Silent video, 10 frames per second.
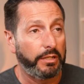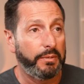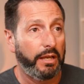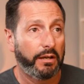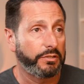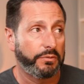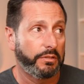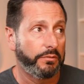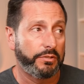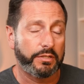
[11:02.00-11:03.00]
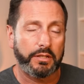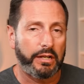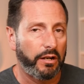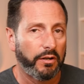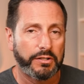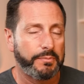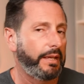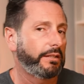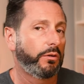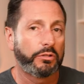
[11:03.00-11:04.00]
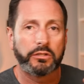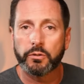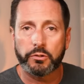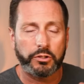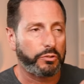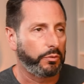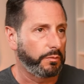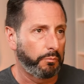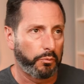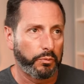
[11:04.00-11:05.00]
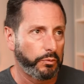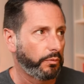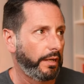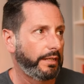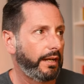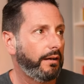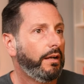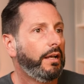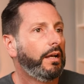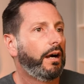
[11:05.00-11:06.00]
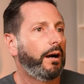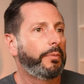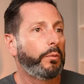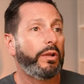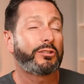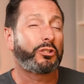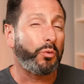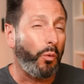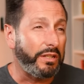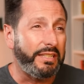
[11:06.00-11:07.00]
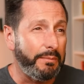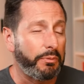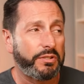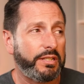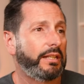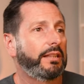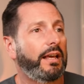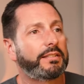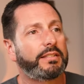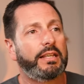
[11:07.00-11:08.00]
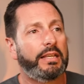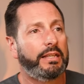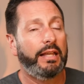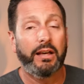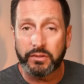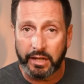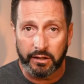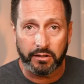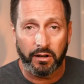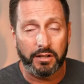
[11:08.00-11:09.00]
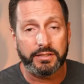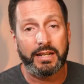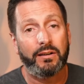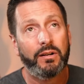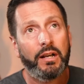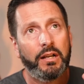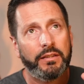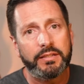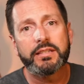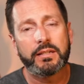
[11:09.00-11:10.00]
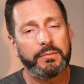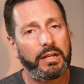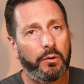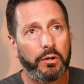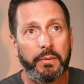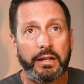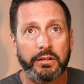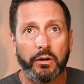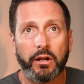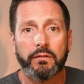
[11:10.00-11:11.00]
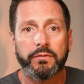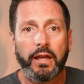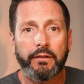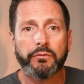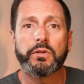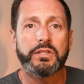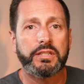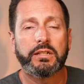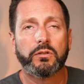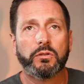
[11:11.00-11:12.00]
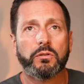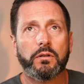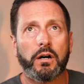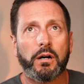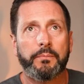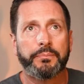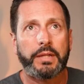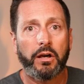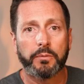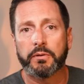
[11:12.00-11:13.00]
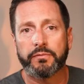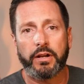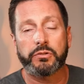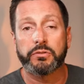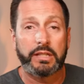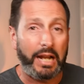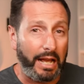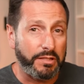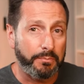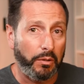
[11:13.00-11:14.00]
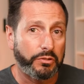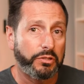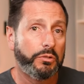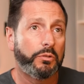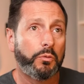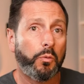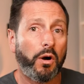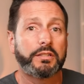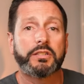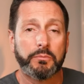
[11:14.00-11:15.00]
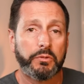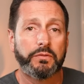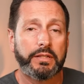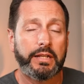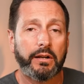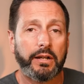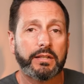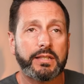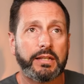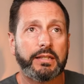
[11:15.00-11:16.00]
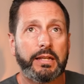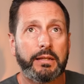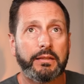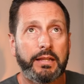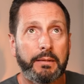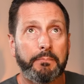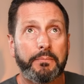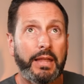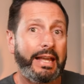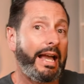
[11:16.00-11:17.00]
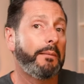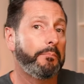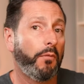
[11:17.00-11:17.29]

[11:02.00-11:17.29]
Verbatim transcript: gonna be honest with you, just it hurts, man. Going to the grocery store is brutal right now. Um, we are 20% less in healthcare costs. Now, this is something I wanna make note of. Every single um, health professional that I've spoke to who wants to move to the area said that, it, that they got